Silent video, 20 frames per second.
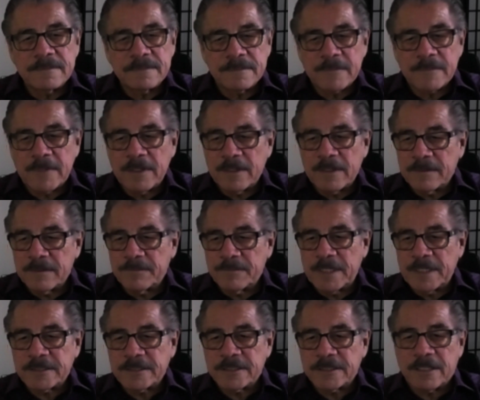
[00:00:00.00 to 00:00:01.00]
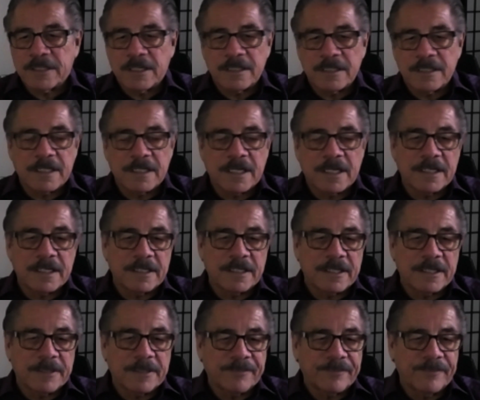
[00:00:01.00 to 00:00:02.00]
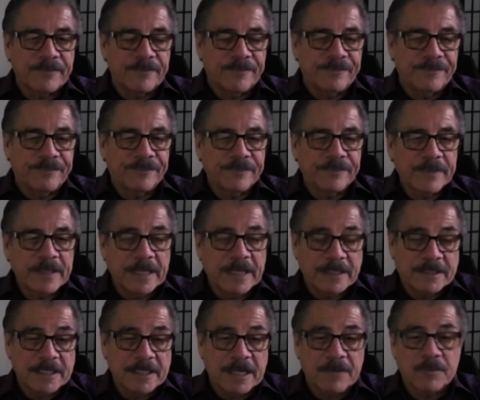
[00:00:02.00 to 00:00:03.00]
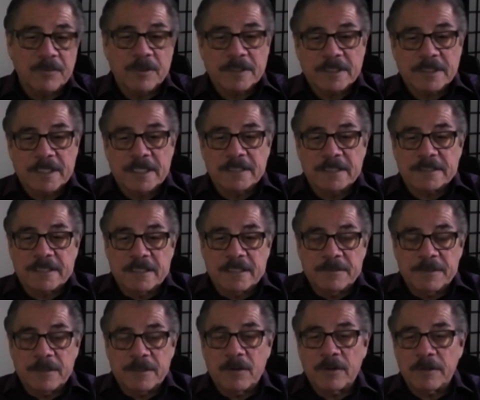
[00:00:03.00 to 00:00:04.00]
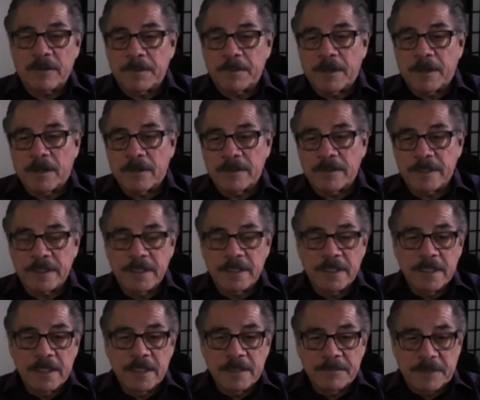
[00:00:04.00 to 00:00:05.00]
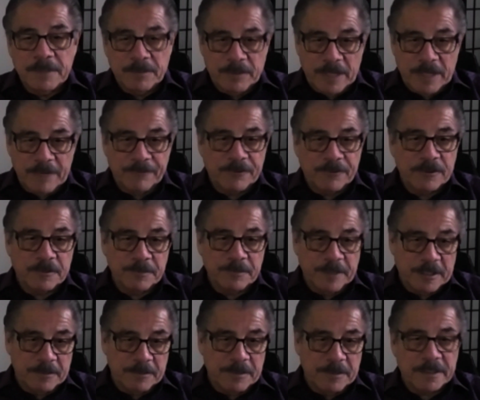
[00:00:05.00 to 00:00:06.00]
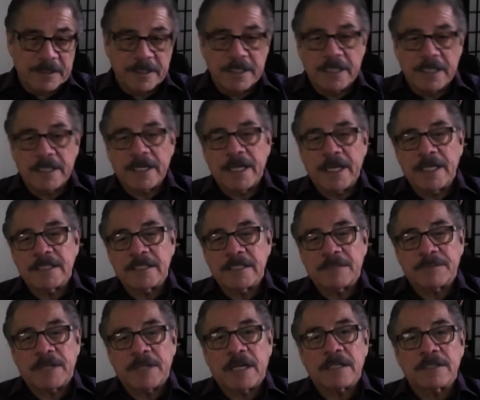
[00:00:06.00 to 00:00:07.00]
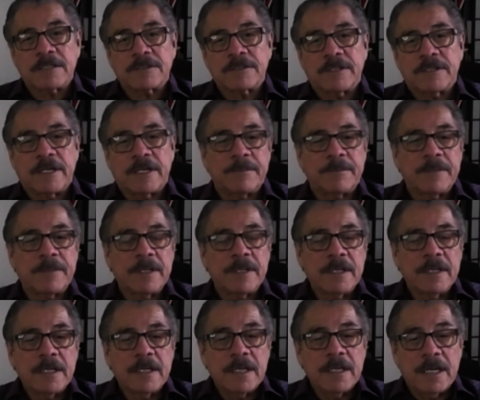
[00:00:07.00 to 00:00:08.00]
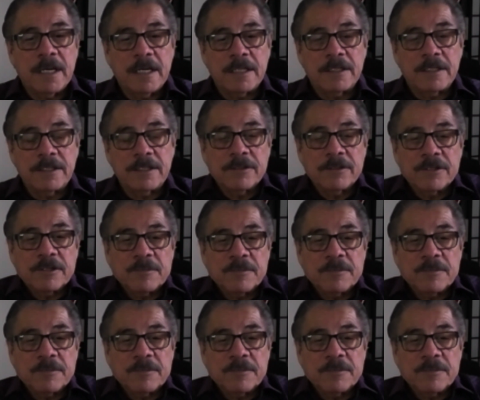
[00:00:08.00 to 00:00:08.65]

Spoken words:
Bless his heart. Like I say, I worked against him and Logan Paul, but when I first met him at the young age, I'm talking to them, and they're